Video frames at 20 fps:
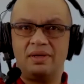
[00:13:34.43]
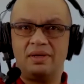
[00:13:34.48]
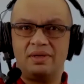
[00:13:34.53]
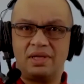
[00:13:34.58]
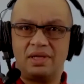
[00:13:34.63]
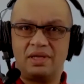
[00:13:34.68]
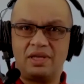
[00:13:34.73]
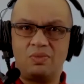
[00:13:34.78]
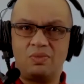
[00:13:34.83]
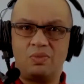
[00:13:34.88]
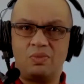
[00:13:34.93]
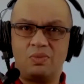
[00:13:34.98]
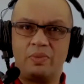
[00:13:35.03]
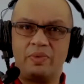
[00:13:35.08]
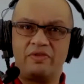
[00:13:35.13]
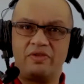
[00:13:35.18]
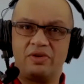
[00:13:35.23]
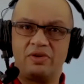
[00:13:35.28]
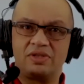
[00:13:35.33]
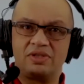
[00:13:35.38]
So I think what
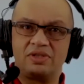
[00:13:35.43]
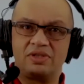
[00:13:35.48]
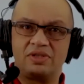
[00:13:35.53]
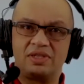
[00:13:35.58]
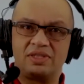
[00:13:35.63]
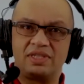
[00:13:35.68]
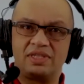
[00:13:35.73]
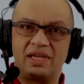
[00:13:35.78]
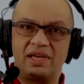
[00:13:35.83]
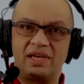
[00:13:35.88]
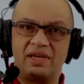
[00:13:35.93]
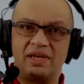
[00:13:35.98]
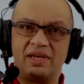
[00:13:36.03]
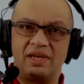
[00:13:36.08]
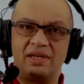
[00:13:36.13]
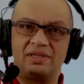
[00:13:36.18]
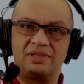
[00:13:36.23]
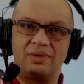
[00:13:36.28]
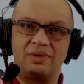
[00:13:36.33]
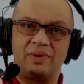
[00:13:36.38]
we've got to start
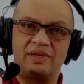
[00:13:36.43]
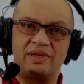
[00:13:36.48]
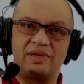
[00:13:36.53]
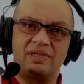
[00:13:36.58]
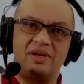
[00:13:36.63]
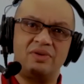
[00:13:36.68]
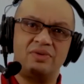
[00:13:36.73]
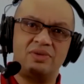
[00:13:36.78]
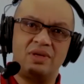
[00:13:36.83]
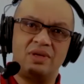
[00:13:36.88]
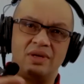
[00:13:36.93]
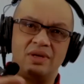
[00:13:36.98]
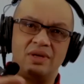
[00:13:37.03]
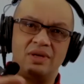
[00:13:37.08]
saying is to ourselves,